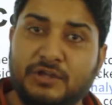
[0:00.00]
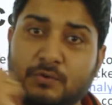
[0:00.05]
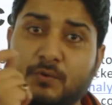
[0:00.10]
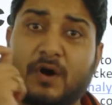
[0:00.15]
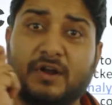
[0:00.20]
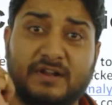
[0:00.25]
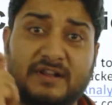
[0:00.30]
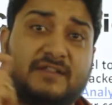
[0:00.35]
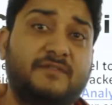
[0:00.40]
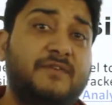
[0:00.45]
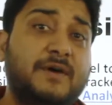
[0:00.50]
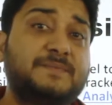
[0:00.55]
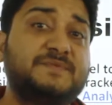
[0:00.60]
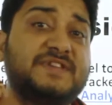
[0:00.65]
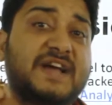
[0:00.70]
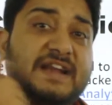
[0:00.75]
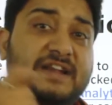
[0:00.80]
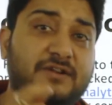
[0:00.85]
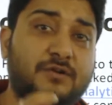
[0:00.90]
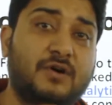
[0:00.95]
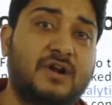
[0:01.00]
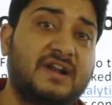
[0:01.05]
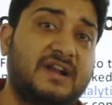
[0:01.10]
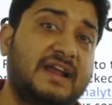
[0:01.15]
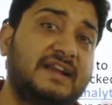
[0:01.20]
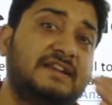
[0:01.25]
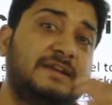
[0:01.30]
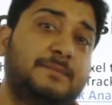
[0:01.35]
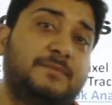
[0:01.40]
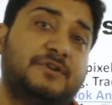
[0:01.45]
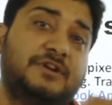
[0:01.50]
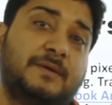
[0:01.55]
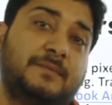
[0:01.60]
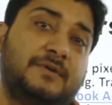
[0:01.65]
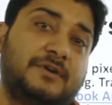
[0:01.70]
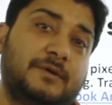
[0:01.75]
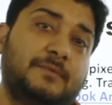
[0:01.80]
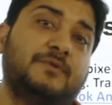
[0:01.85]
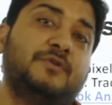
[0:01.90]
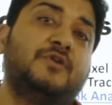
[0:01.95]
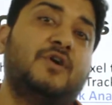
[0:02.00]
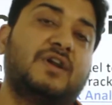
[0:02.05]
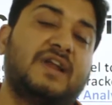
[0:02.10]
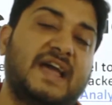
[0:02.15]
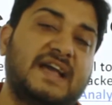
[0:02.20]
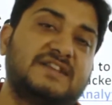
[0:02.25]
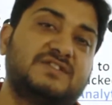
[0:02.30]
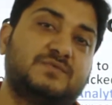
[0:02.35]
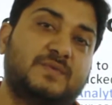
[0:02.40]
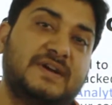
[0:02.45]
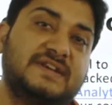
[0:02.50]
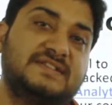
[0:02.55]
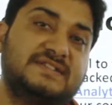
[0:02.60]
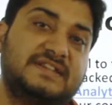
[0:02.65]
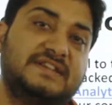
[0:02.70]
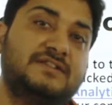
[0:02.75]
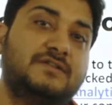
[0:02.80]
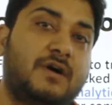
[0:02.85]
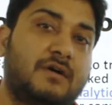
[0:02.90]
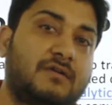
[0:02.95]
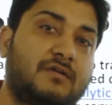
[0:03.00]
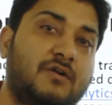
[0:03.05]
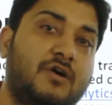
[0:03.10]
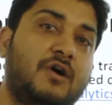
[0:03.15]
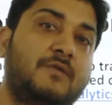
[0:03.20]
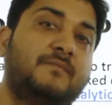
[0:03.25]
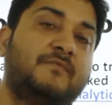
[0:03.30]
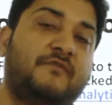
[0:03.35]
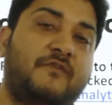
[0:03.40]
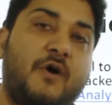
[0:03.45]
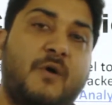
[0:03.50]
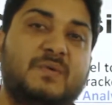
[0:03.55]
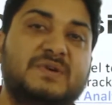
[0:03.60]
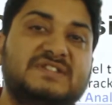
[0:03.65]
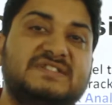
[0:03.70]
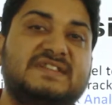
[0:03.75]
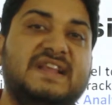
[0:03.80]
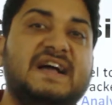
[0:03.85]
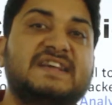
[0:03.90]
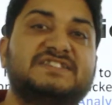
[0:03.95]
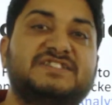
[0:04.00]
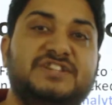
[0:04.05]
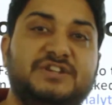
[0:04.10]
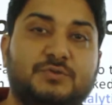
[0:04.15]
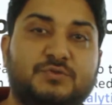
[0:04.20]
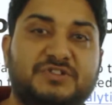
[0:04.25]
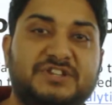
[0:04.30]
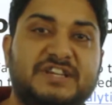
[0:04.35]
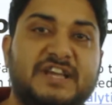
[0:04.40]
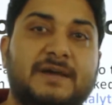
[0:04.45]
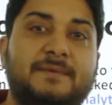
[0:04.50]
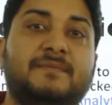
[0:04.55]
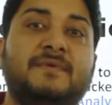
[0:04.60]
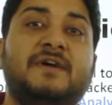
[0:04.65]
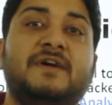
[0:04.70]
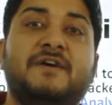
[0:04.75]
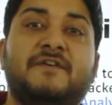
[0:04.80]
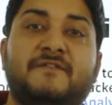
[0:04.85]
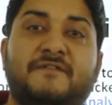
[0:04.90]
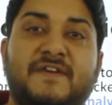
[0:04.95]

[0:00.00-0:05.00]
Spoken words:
URL, the website URL, like www.xyz.com/UTM